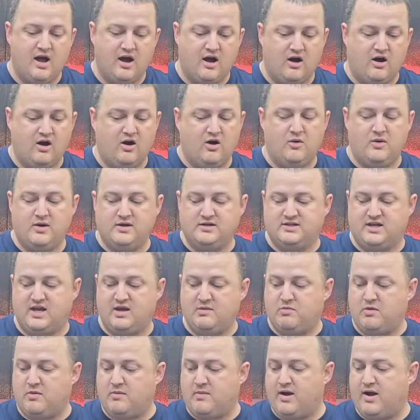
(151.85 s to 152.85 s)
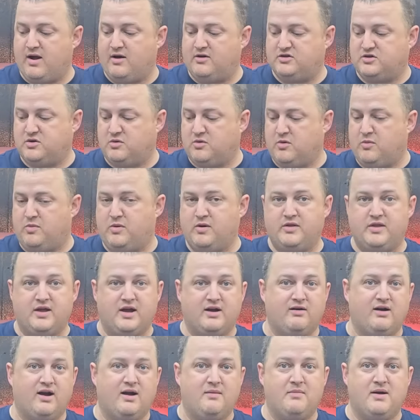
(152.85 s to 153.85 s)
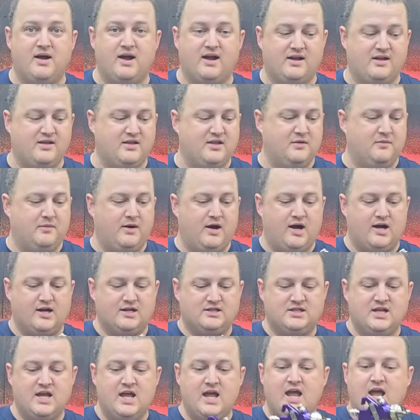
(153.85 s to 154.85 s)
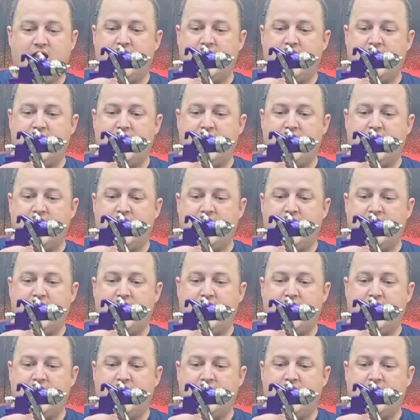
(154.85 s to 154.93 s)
I always keep them out, so we'll put that right back in the box.